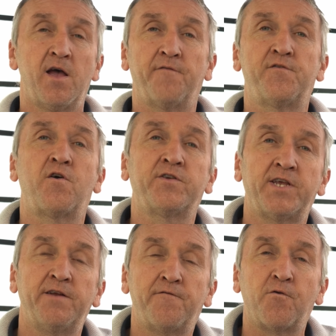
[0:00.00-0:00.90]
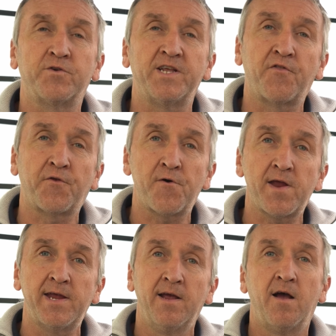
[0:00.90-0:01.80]
of
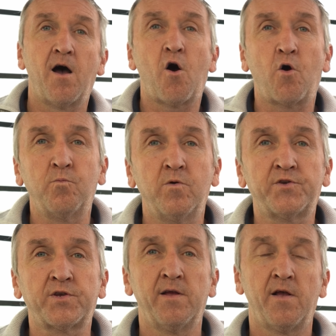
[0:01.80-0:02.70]
1943 onwards